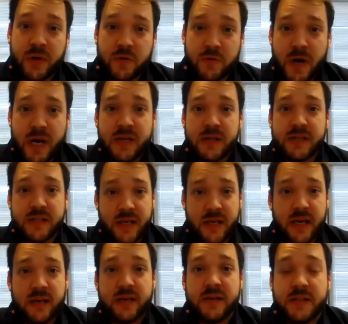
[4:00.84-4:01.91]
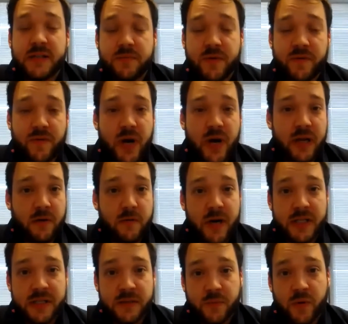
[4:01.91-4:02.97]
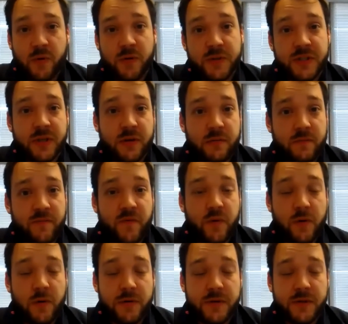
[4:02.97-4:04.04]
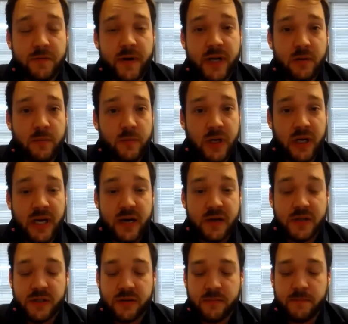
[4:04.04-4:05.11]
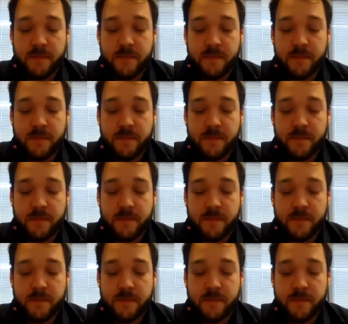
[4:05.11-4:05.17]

drains and providing greater support for direct community action.